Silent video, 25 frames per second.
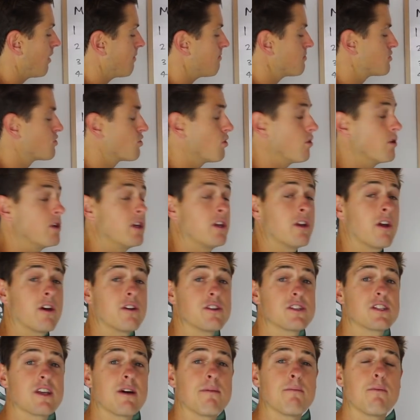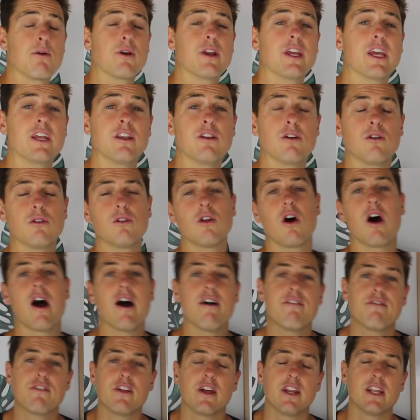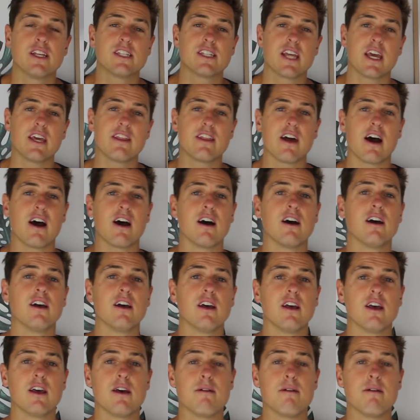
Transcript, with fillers: I'm sure you know somebody in your life that has either